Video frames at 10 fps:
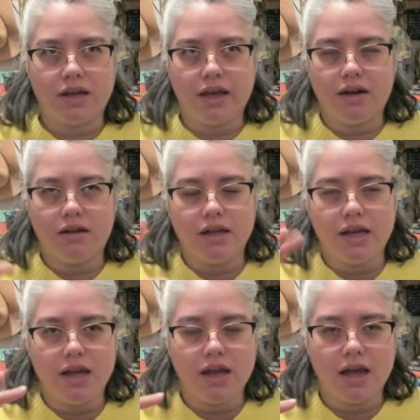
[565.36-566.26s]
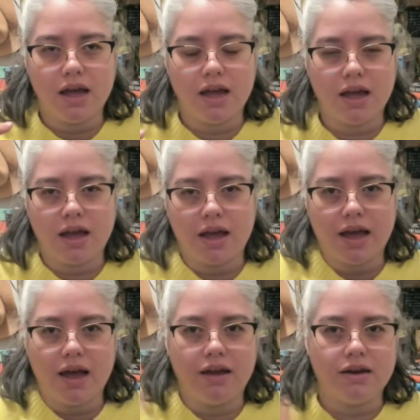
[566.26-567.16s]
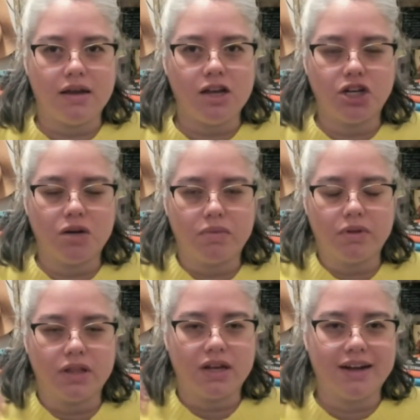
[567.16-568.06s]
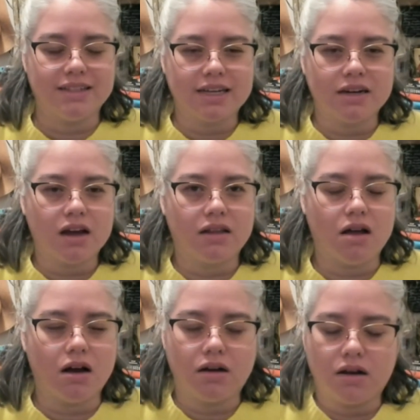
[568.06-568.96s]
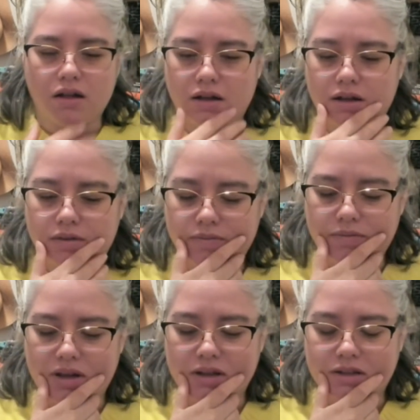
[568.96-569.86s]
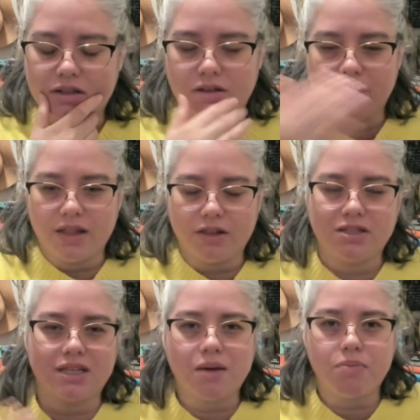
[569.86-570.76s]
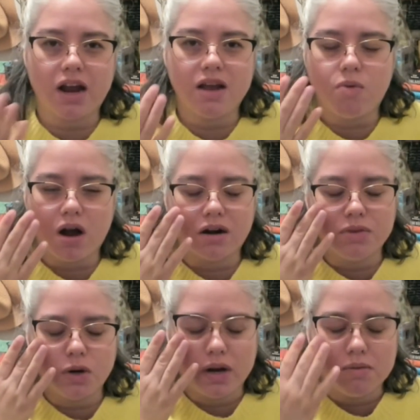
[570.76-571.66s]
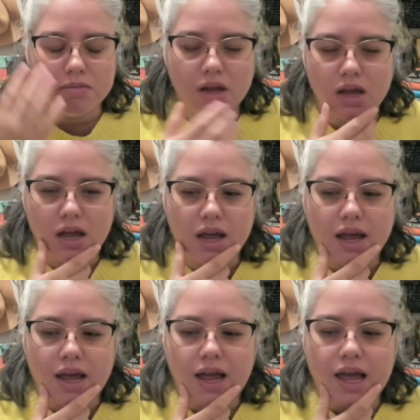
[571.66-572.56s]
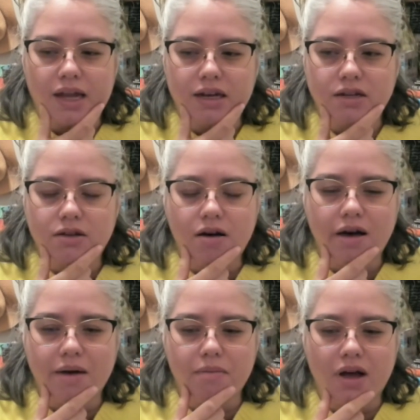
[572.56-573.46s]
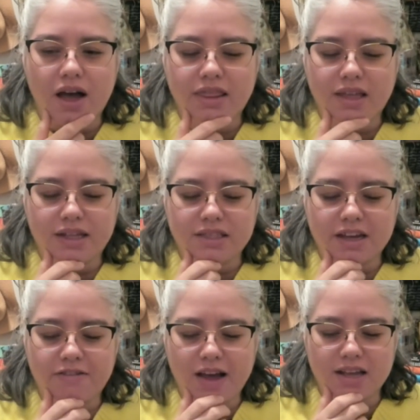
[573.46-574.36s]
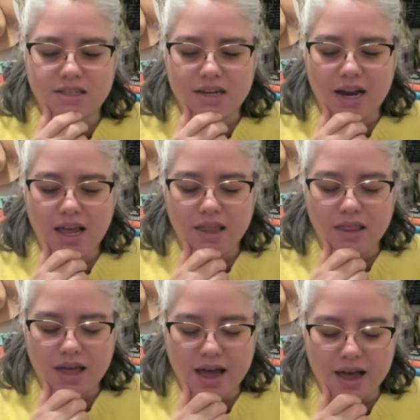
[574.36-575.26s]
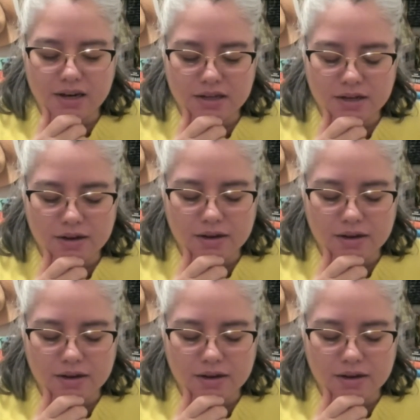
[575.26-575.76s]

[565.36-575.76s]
Italy and Egypt, there it's like not a long there's like a body of water between them. And I think it's like fascinating that